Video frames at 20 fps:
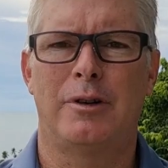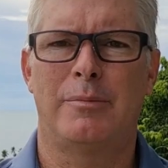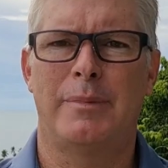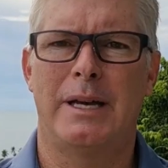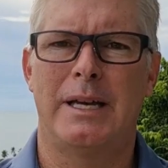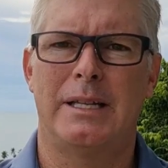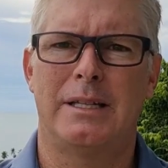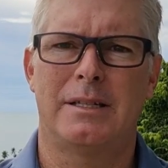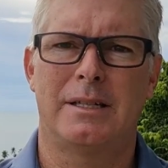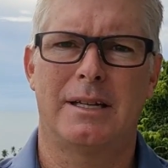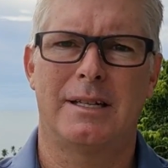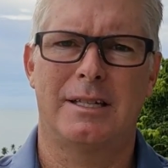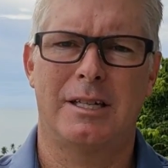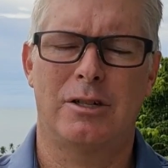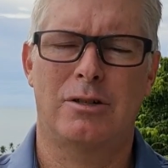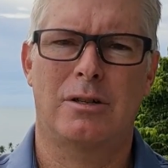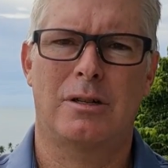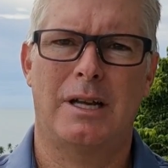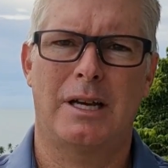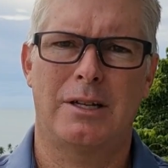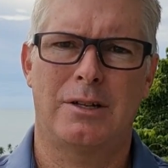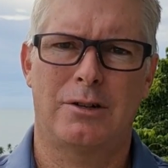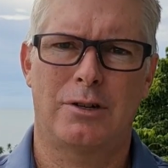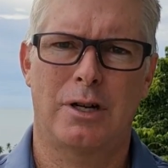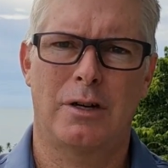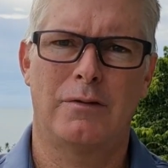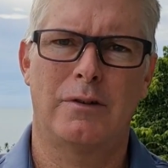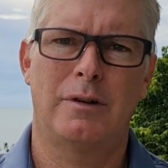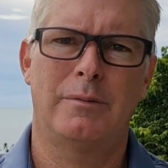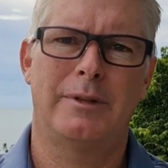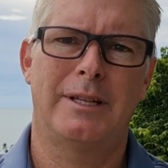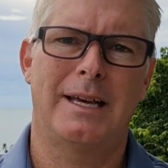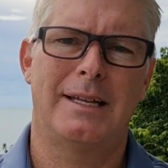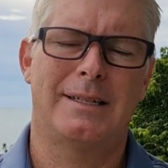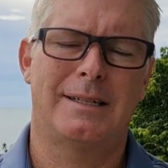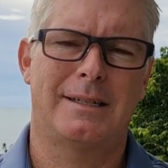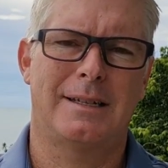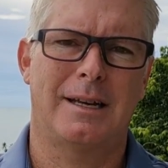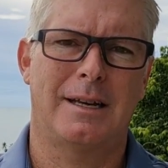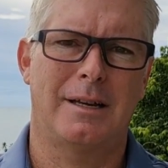Domains centralized server, but
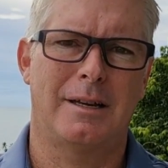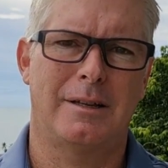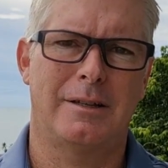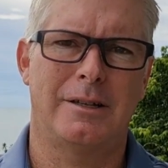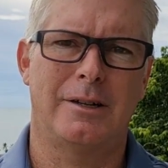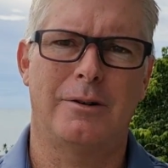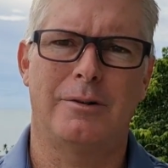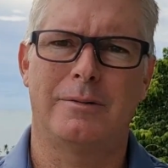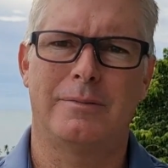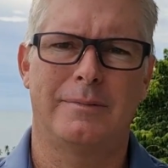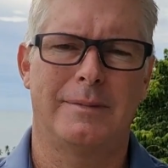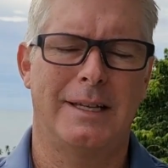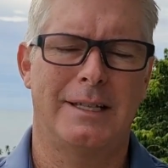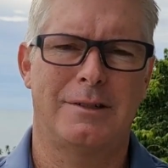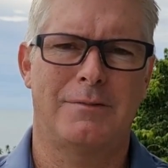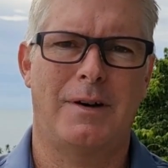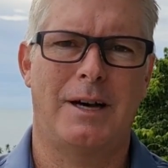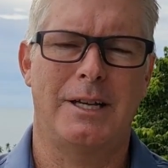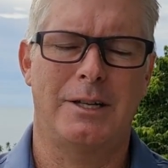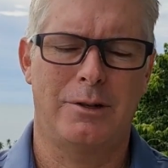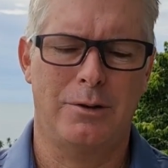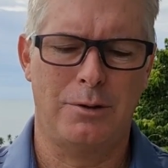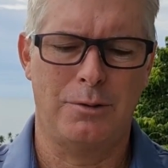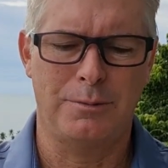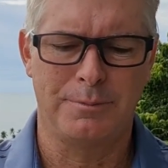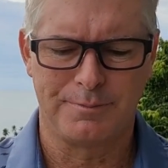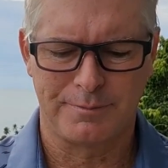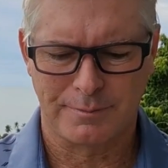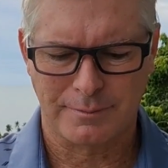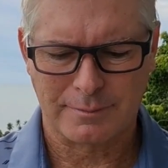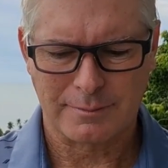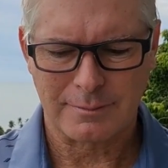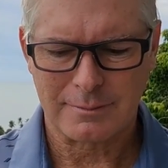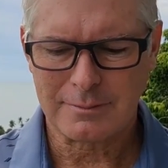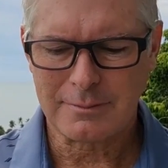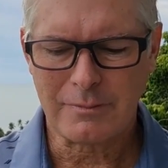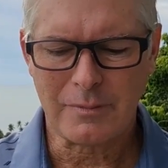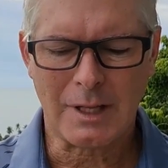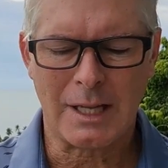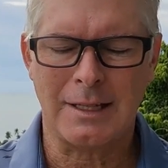that's that's fine too.
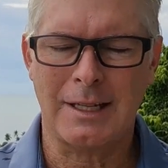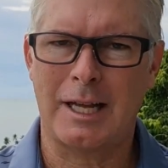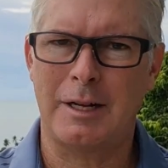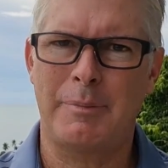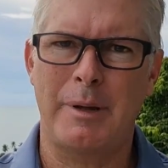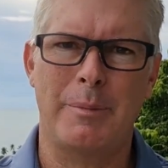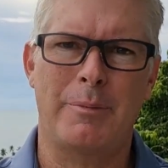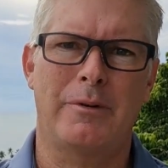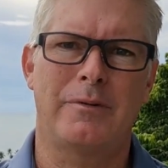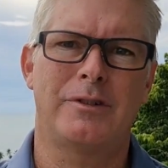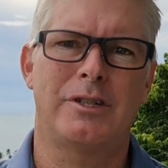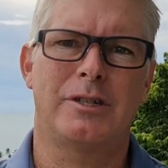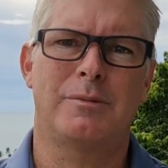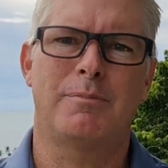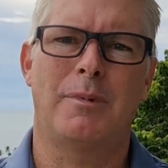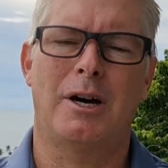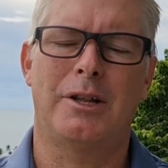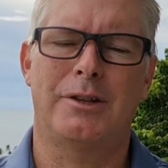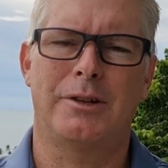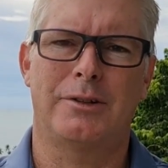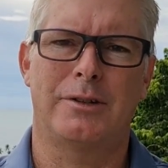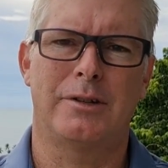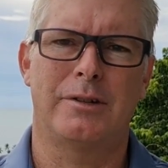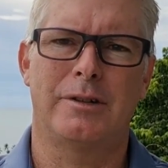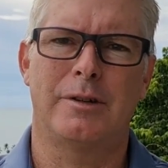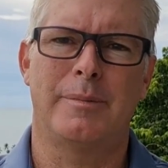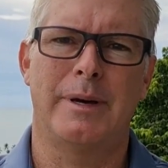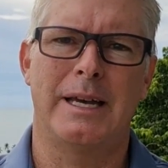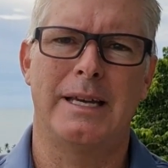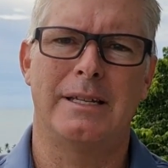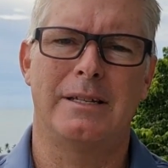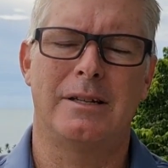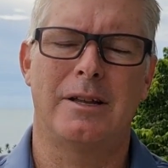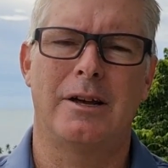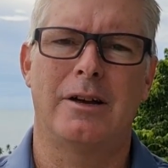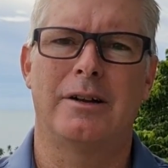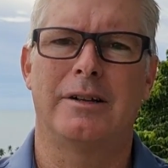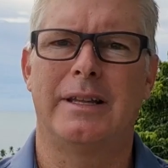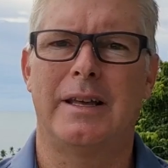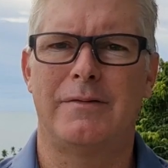A lot of people have just bought their domains
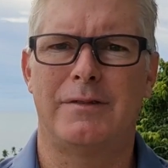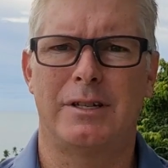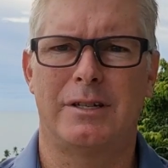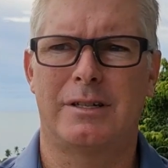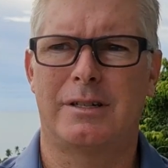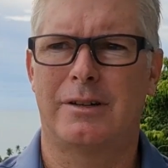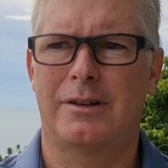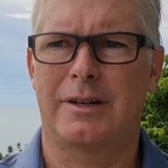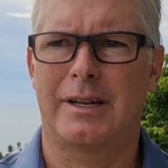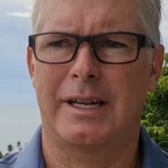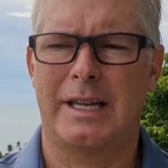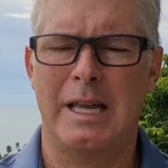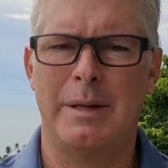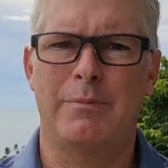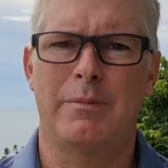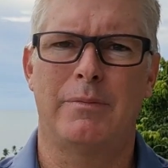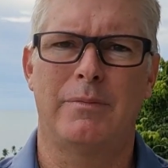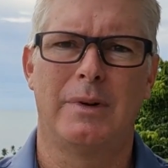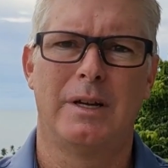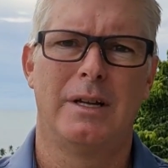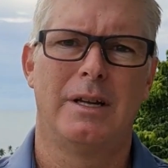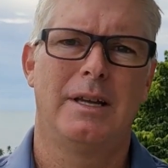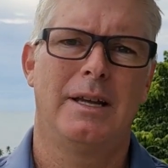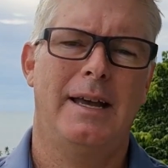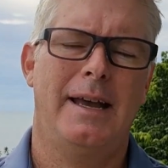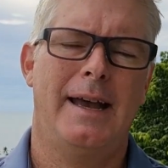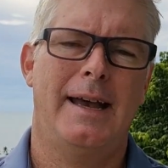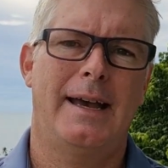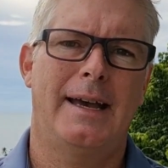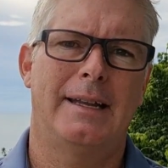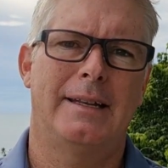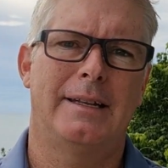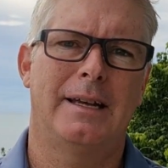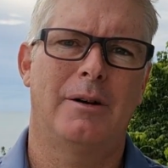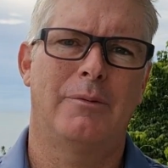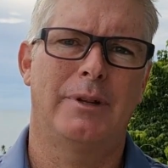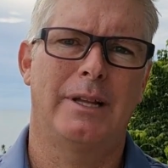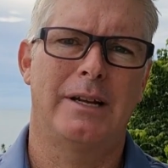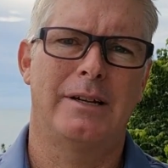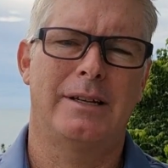there, and they're going to keep them. And
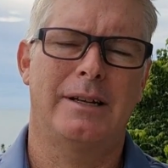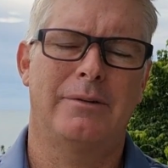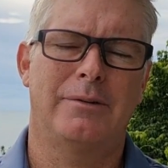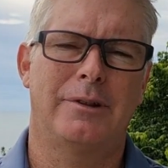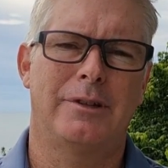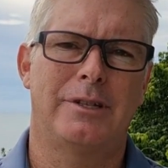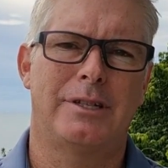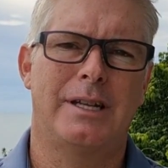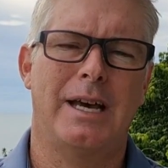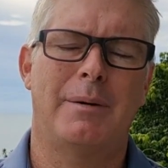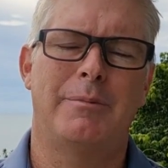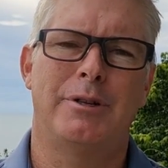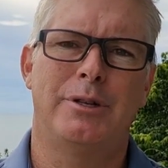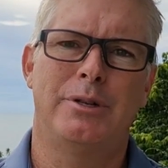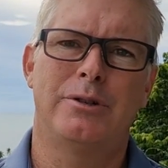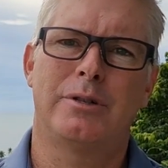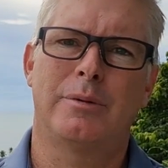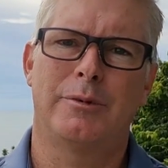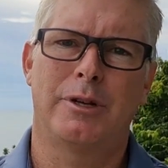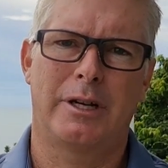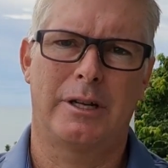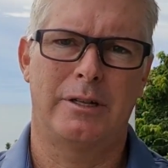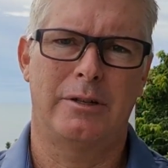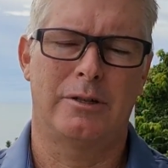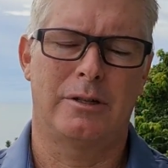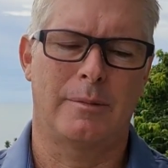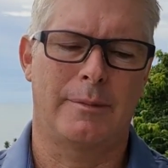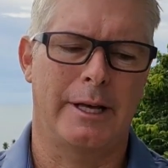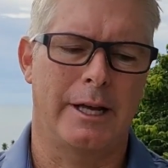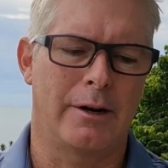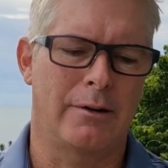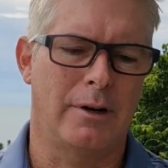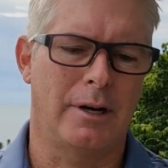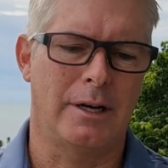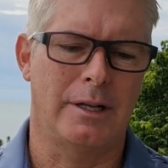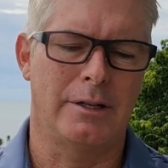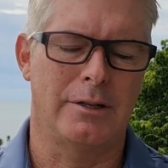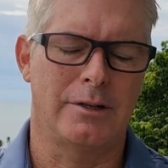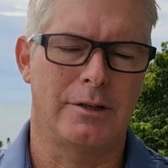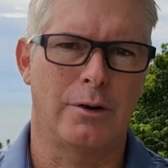when it's time to use them, they're going to use them later
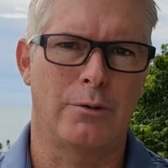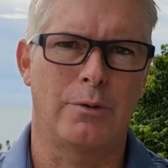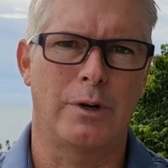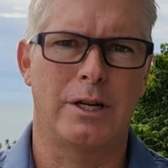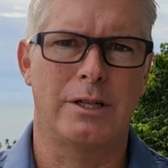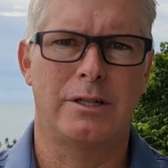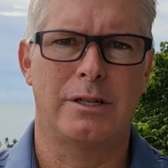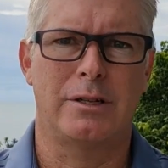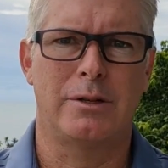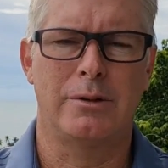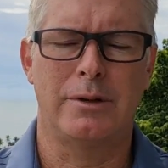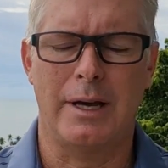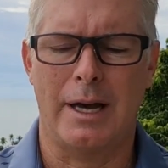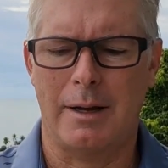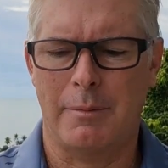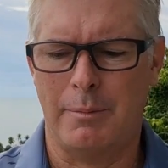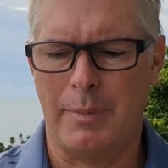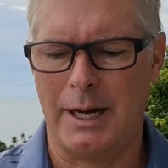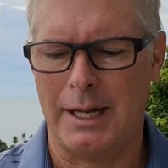on. There's no rush to do that.